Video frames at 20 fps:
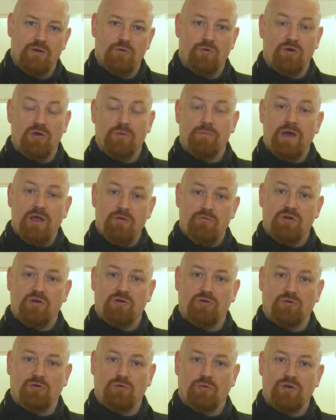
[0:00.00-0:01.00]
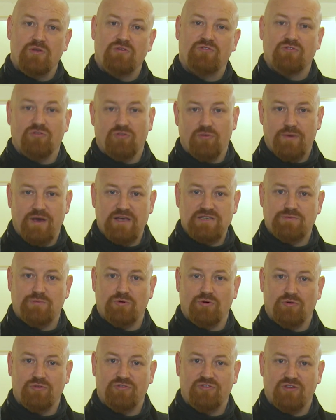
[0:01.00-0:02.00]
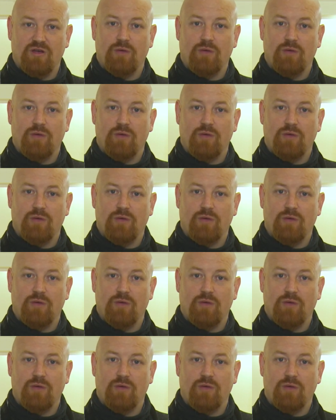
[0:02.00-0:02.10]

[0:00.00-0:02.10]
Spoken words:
Well, you may recall when you saw the baseboards